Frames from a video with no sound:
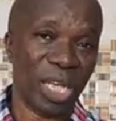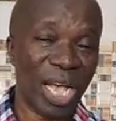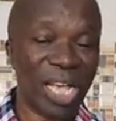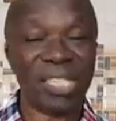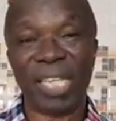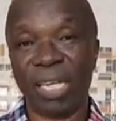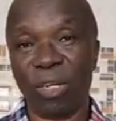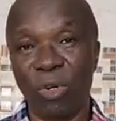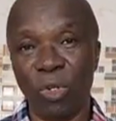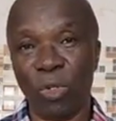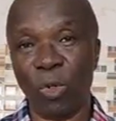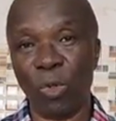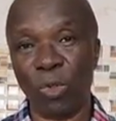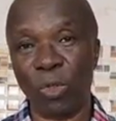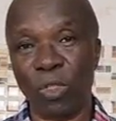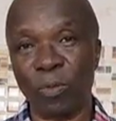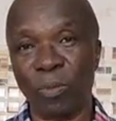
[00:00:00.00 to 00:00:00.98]
As I
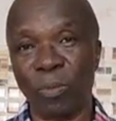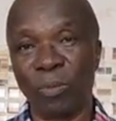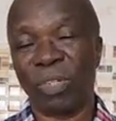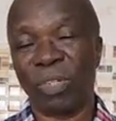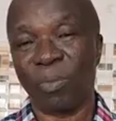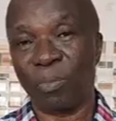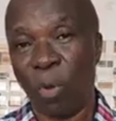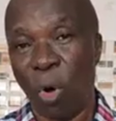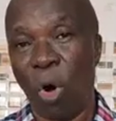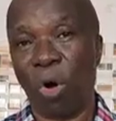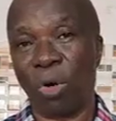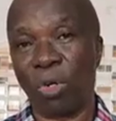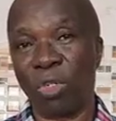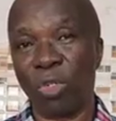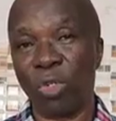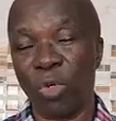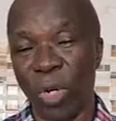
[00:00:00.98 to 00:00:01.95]
conclude,
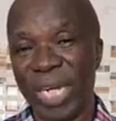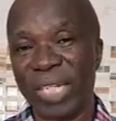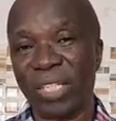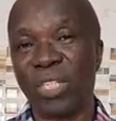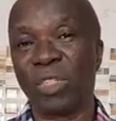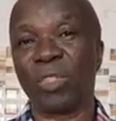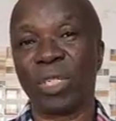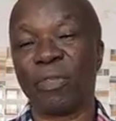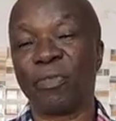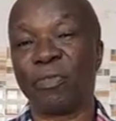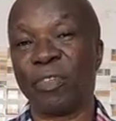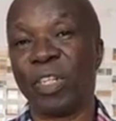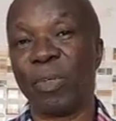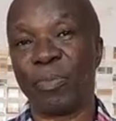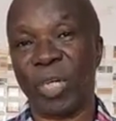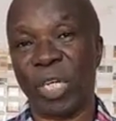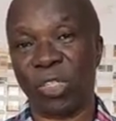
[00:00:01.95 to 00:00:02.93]
Paul, writing to the
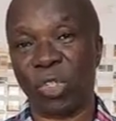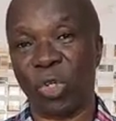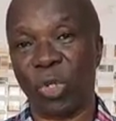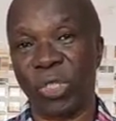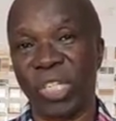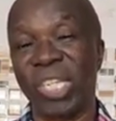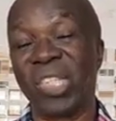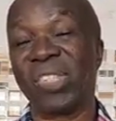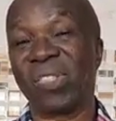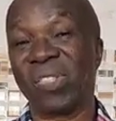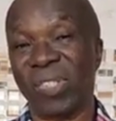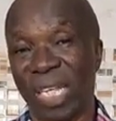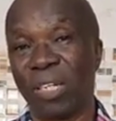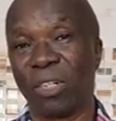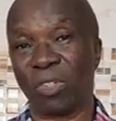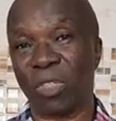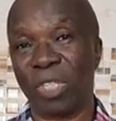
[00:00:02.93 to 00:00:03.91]
Philippian church, he
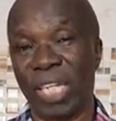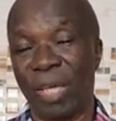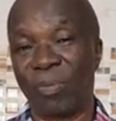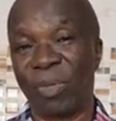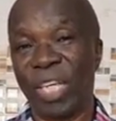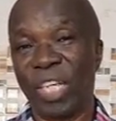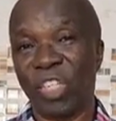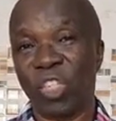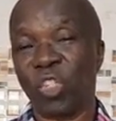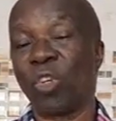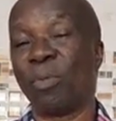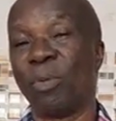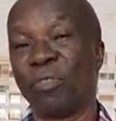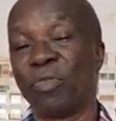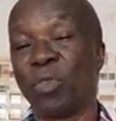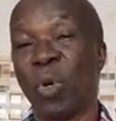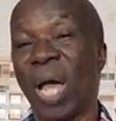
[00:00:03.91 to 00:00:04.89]
said unto them, some
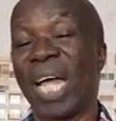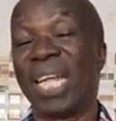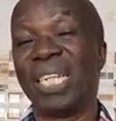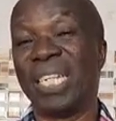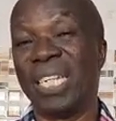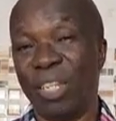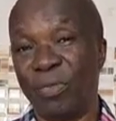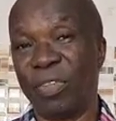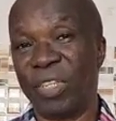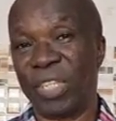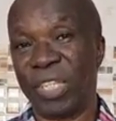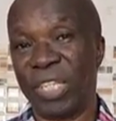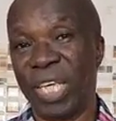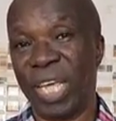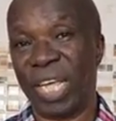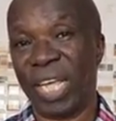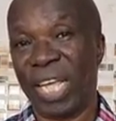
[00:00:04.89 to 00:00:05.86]
of you are living
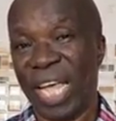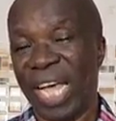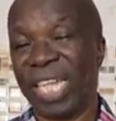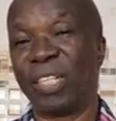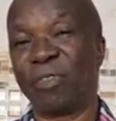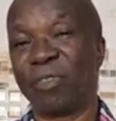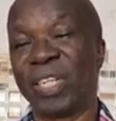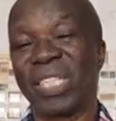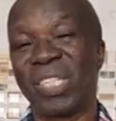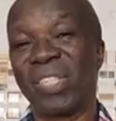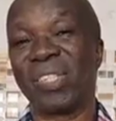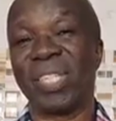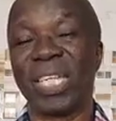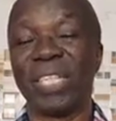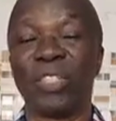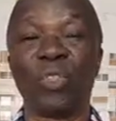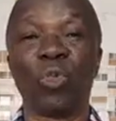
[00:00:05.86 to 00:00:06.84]
here, and in fact, he
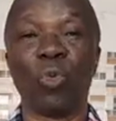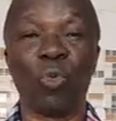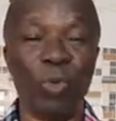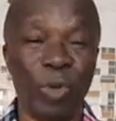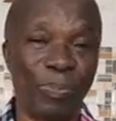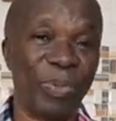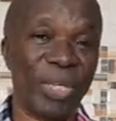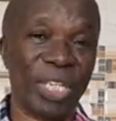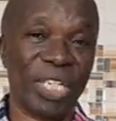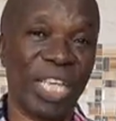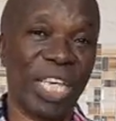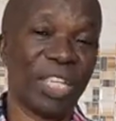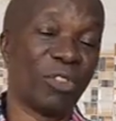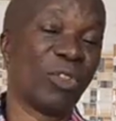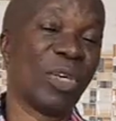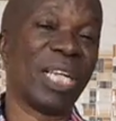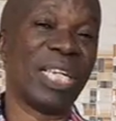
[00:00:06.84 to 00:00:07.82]
said it weeping,
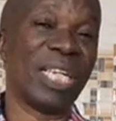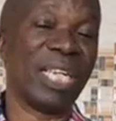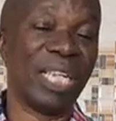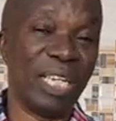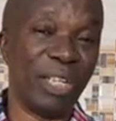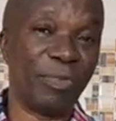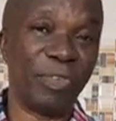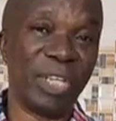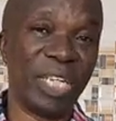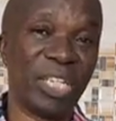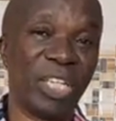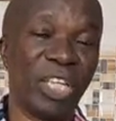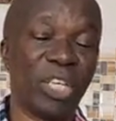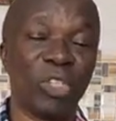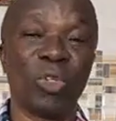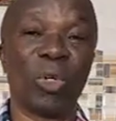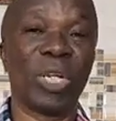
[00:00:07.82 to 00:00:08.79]
you are
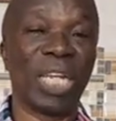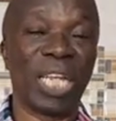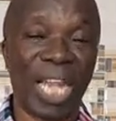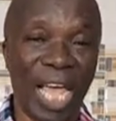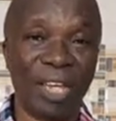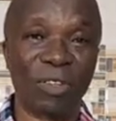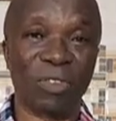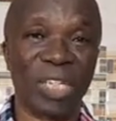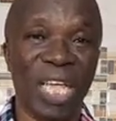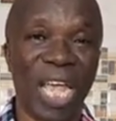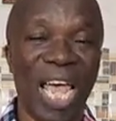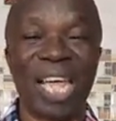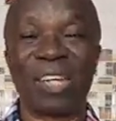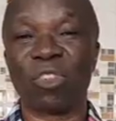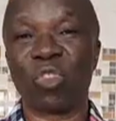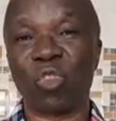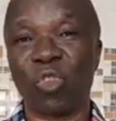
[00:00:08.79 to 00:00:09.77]
living your lives
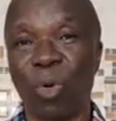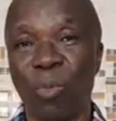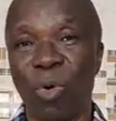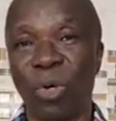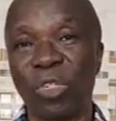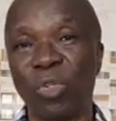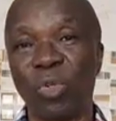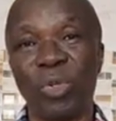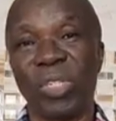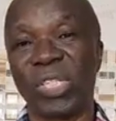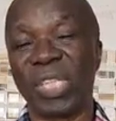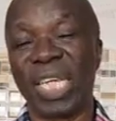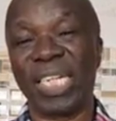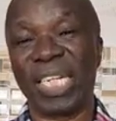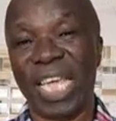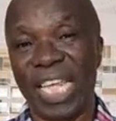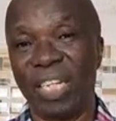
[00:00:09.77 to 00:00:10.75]
as someone who is
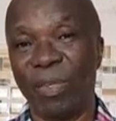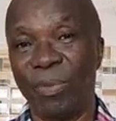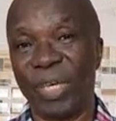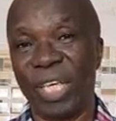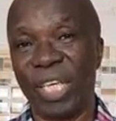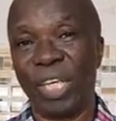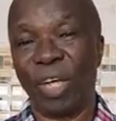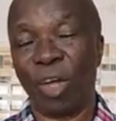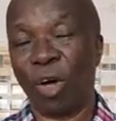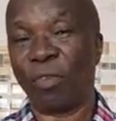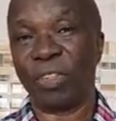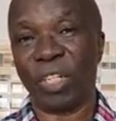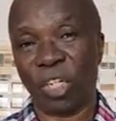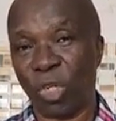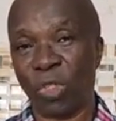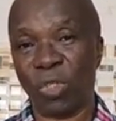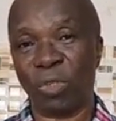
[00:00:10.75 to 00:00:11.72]
an enemy of the
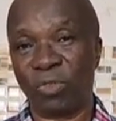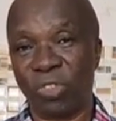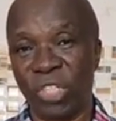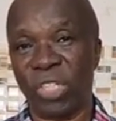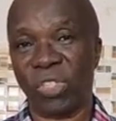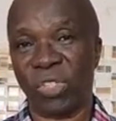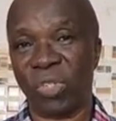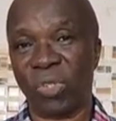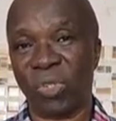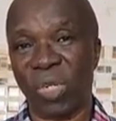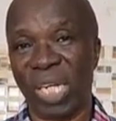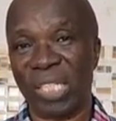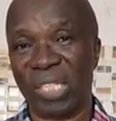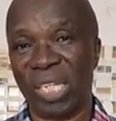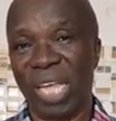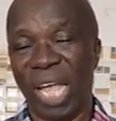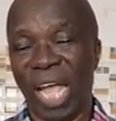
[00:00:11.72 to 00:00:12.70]
cross of Jesus
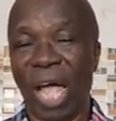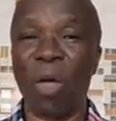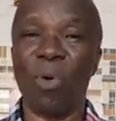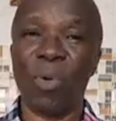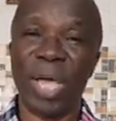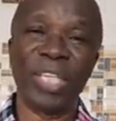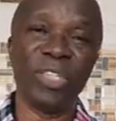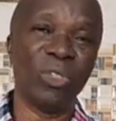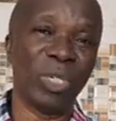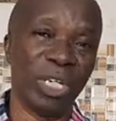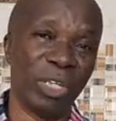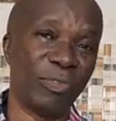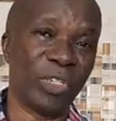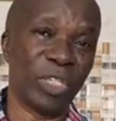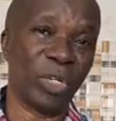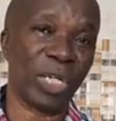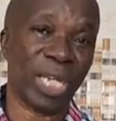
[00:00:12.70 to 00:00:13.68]
Christ. How are you
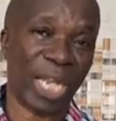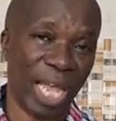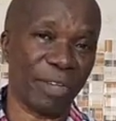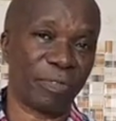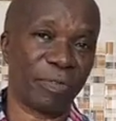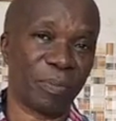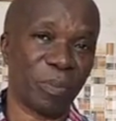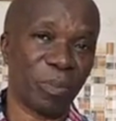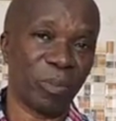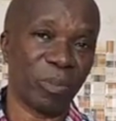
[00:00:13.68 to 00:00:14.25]
living your life?